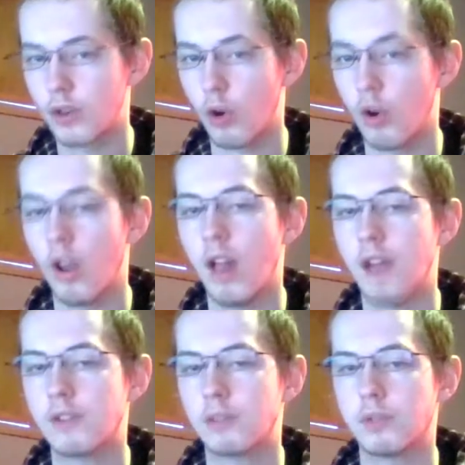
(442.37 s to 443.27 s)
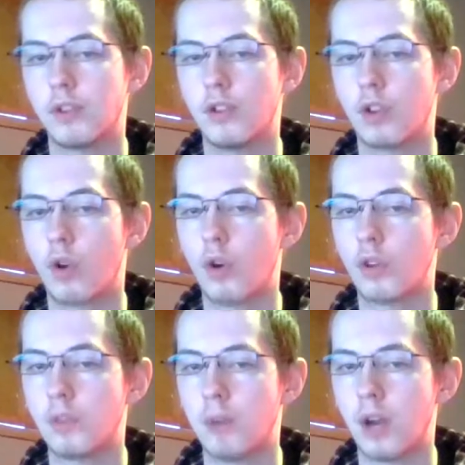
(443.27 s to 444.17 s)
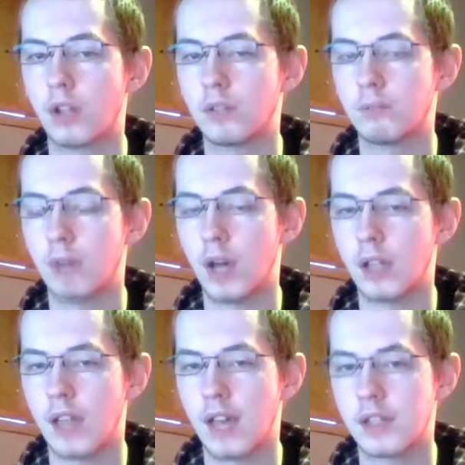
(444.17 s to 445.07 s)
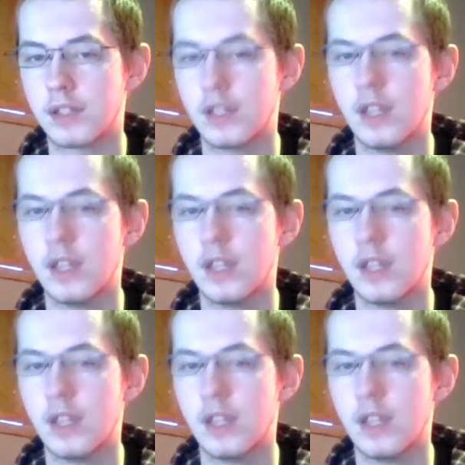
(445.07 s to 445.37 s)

or I'll have to pre-record the podcast.